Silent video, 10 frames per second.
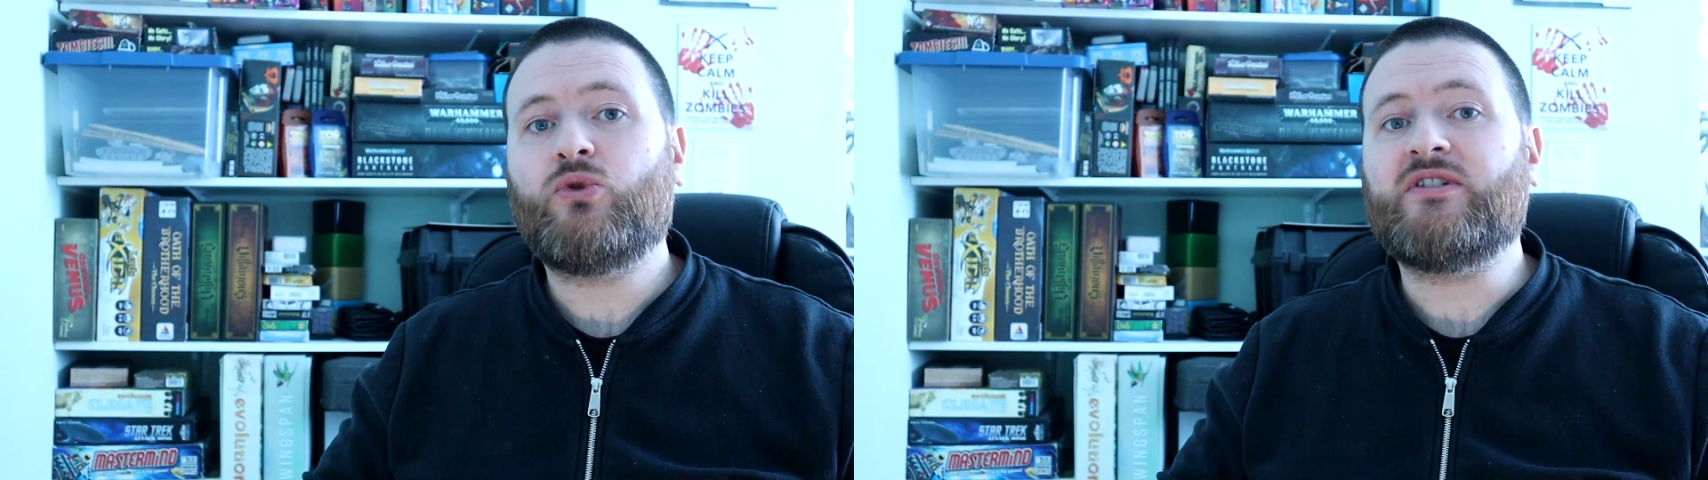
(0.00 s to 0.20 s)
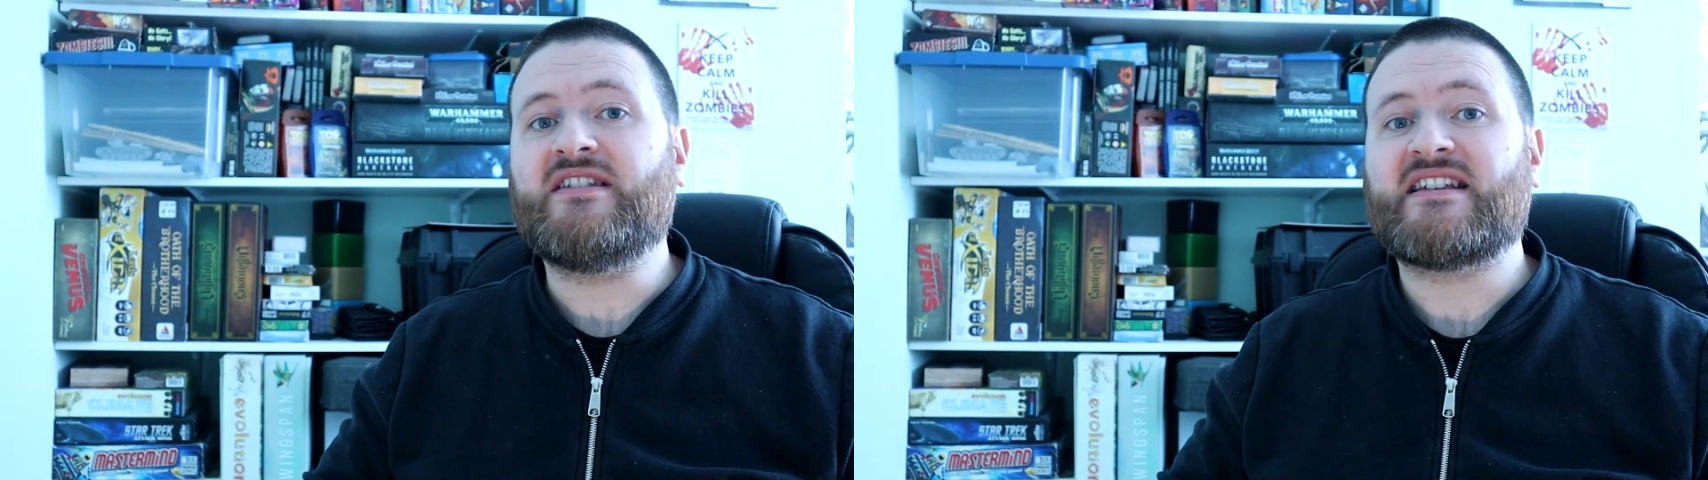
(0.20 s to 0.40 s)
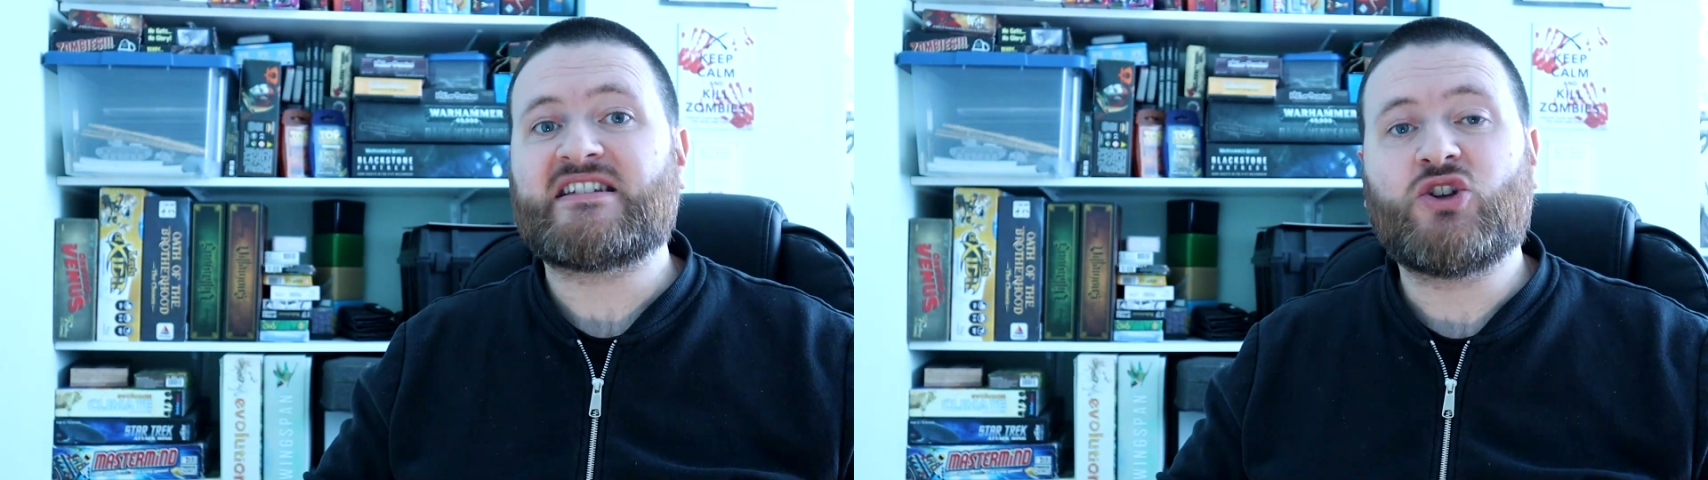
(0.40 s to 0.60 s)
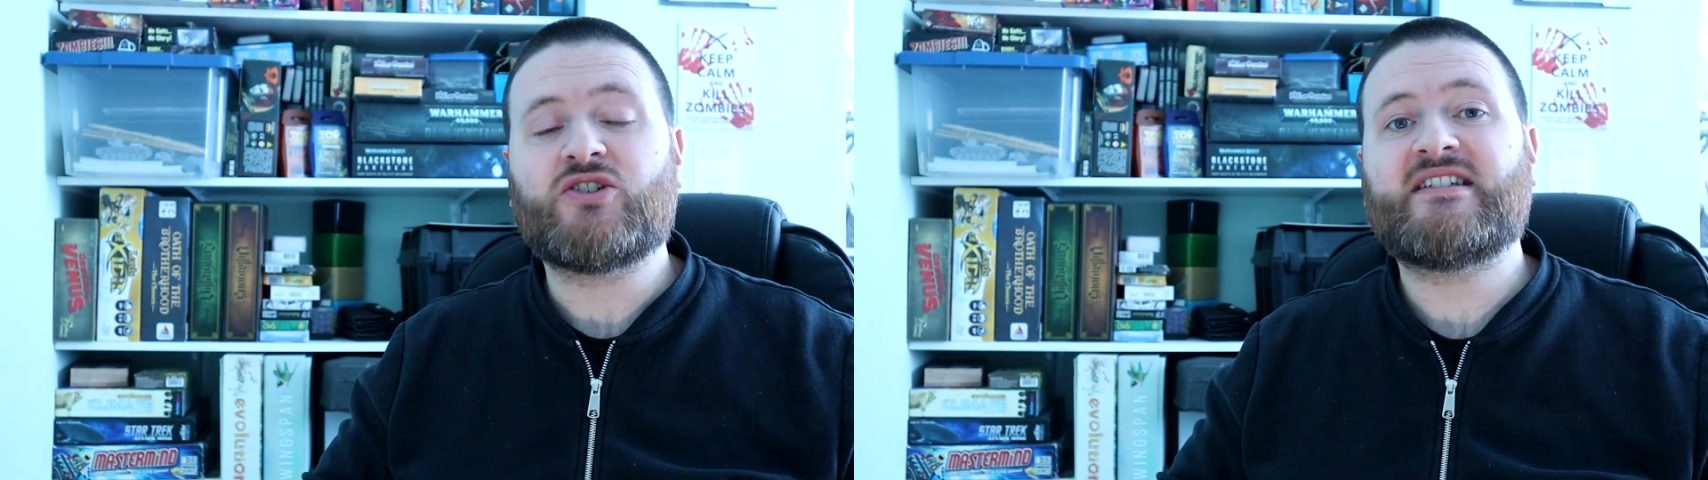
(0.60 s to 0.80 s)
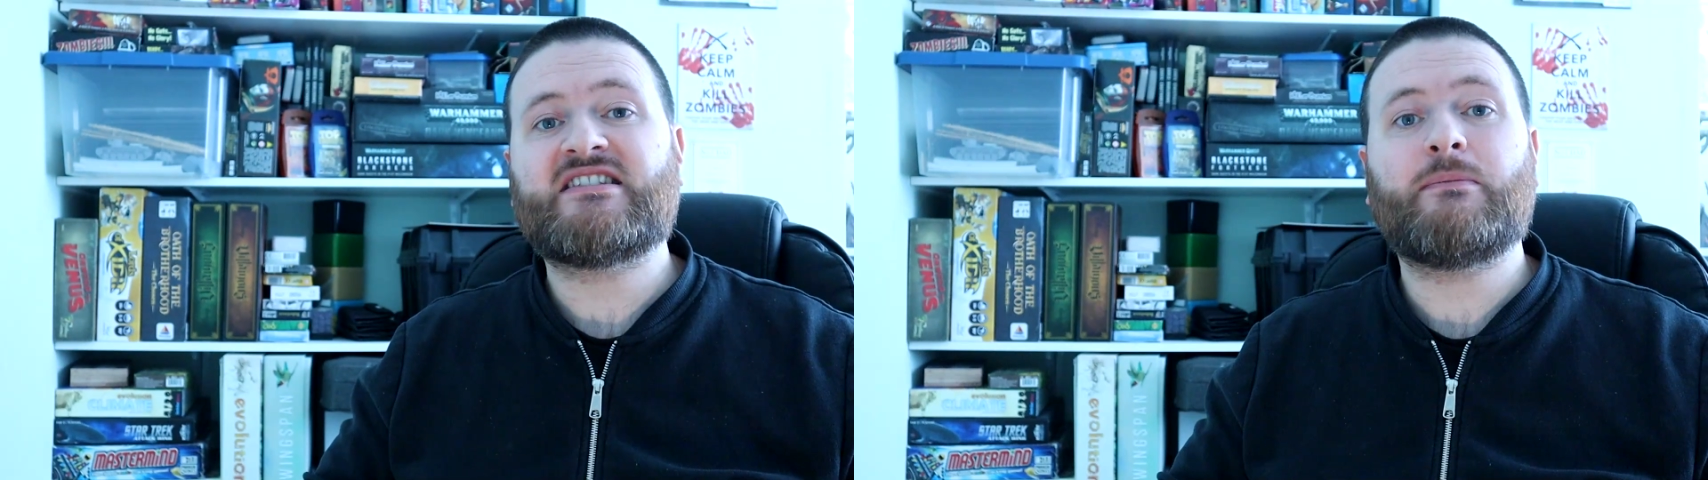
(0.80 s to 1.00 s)
audience has
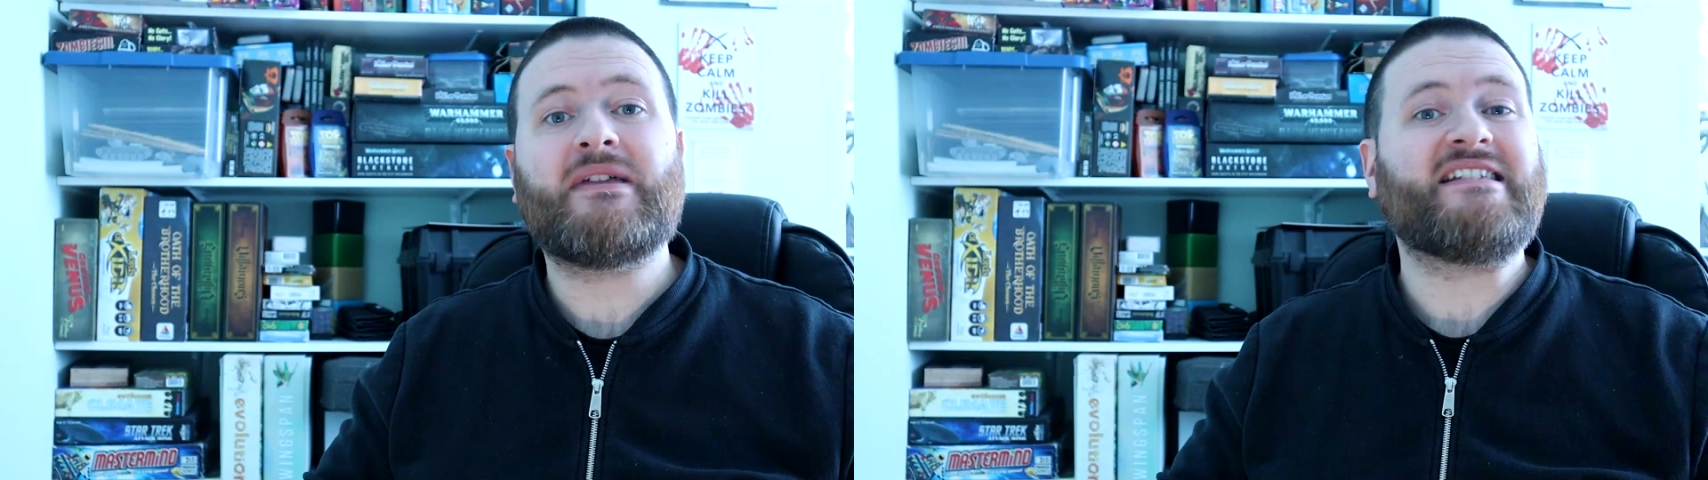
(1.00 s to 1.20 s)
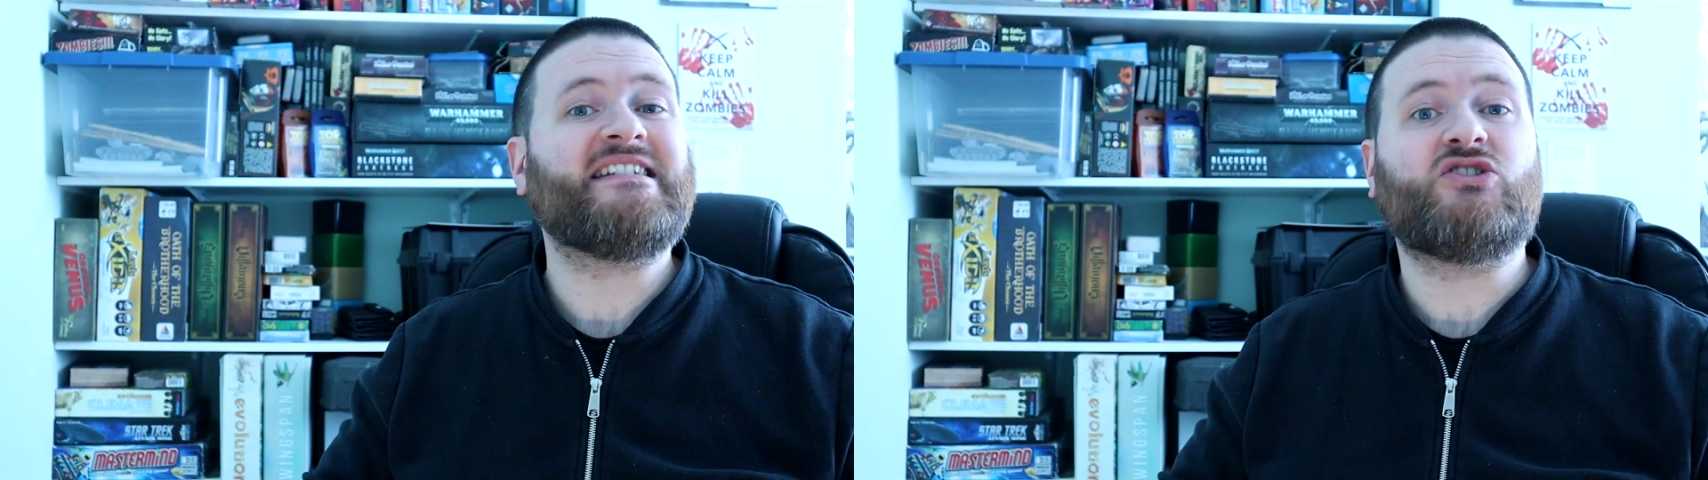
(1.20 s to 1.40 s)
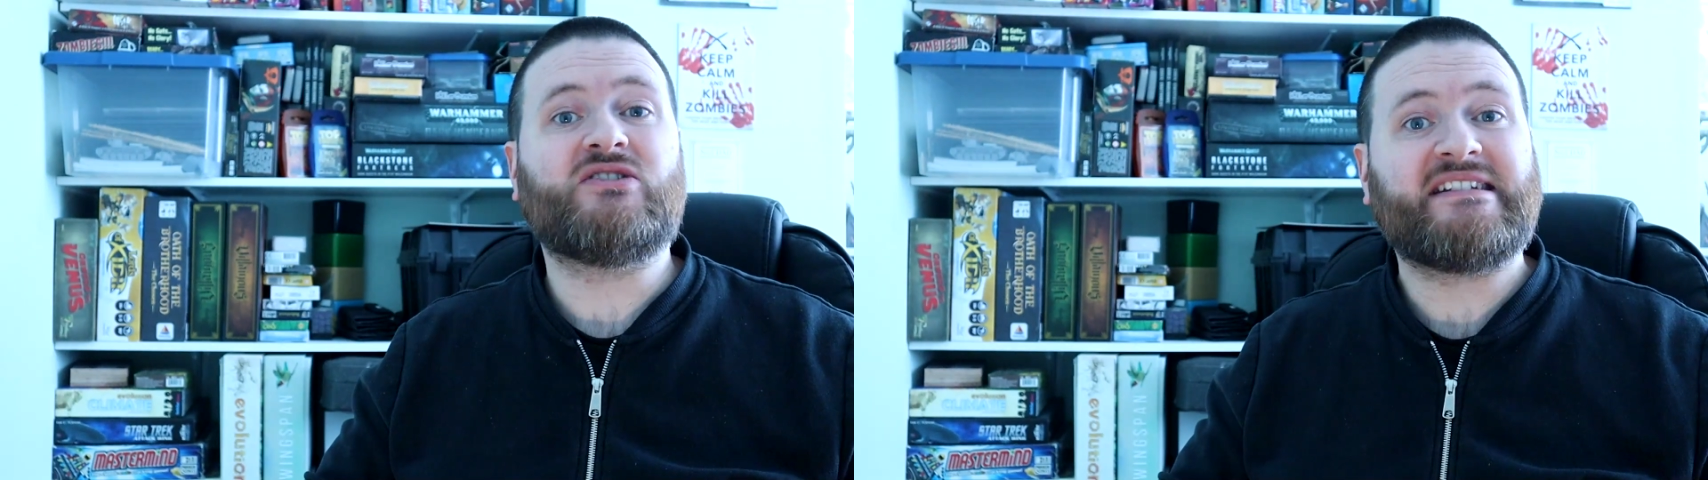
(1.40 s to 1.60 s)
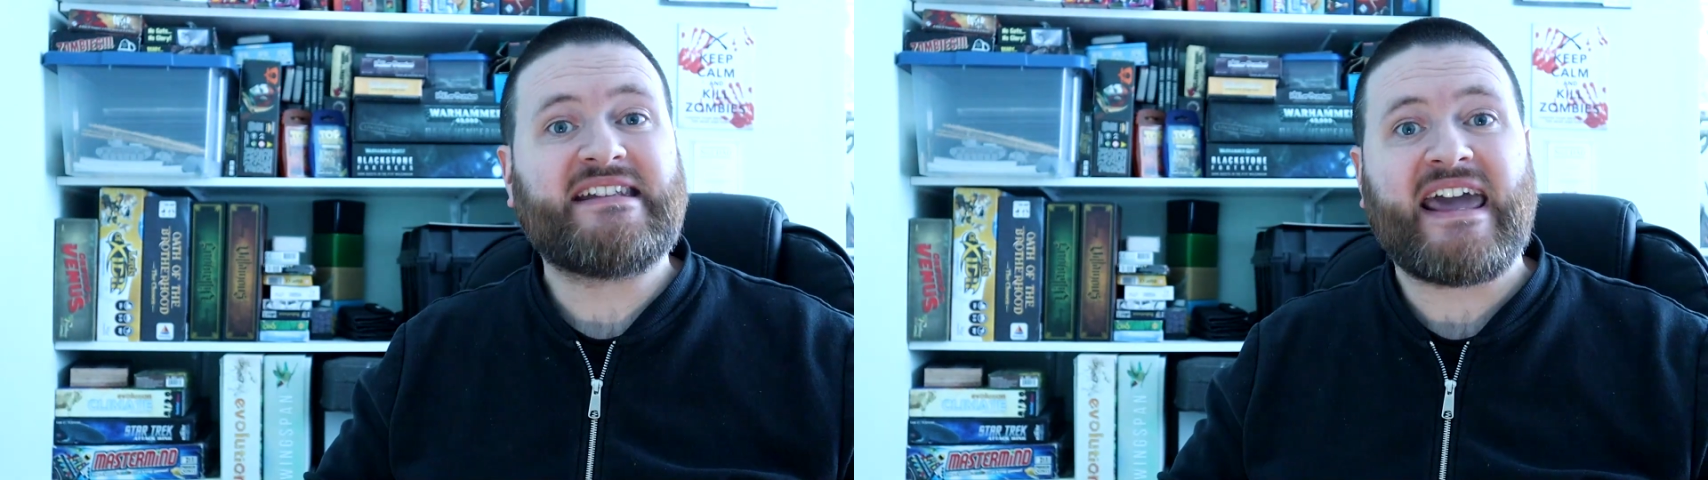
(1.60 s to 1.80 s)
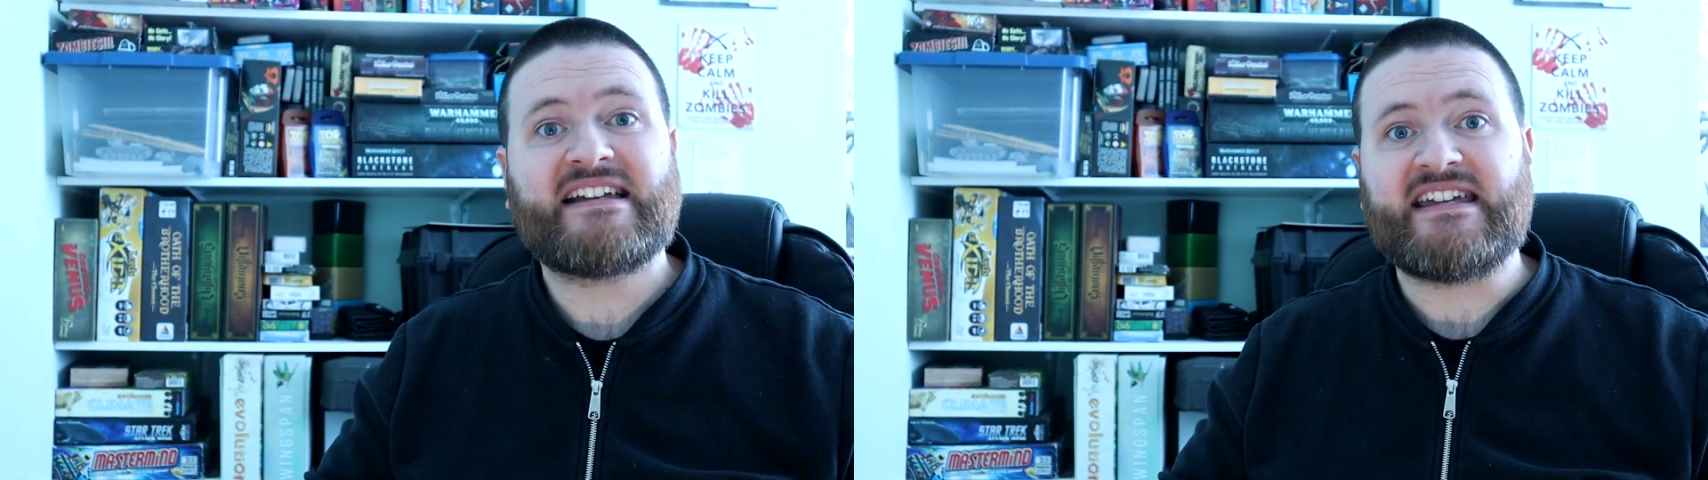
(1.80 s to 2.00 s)
lost its ability to
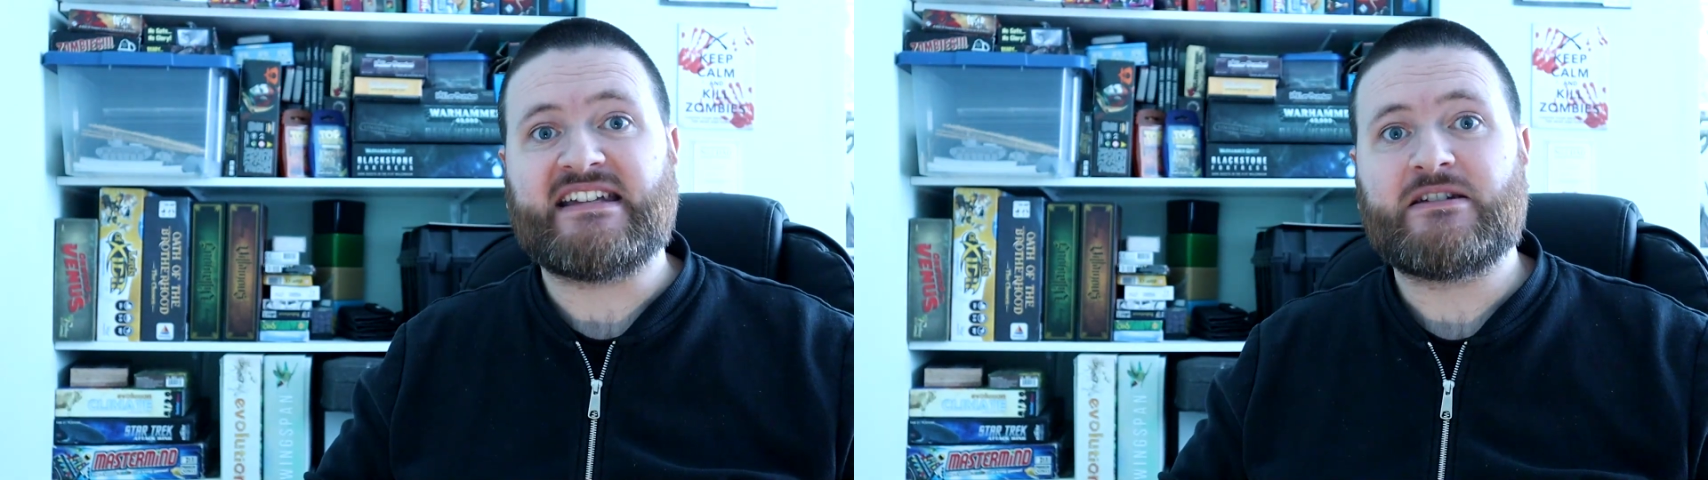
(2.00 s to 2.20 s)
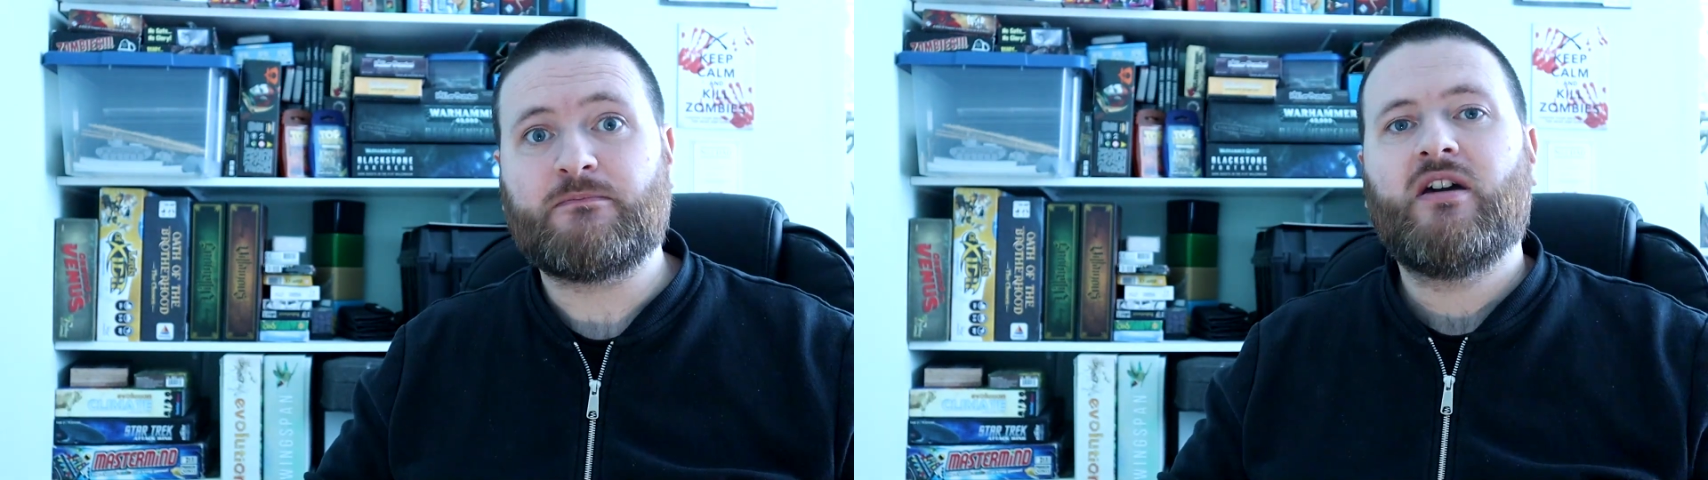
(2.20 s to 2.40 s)
detect it.